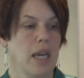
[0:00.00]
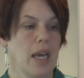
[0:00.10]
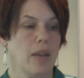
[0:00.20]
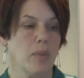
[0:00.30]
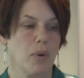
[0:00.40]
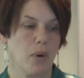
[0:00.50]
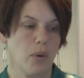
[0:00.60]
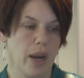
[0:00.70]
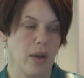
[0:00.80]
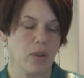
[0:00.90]
and the
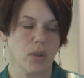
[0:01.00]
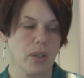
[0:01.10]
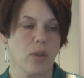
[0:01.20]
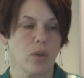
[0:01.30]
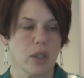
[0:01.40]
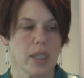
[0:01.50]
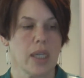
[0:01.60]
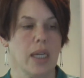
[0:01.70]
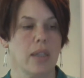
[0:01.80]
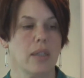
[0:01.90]
course
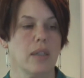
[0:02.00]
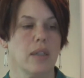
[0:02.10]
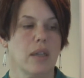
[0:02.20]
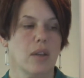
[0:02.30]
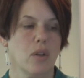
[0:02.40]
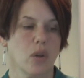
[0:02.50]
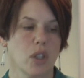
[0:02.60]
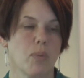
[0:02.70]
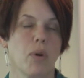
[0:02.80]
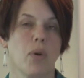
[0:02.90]
date, the
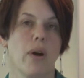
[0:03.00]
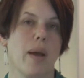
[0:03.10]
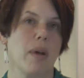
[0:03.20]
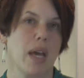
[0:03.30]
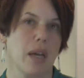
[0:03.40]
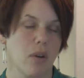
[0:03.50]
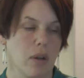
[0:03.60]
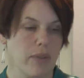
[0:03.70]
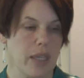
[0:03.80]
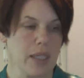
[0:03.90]
course program, and
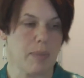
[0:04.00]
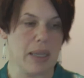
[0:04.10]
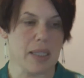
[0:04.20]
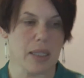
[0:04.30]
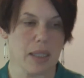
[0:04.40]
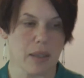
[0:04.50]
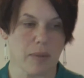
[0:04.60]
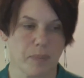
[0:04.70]
all of the expenses.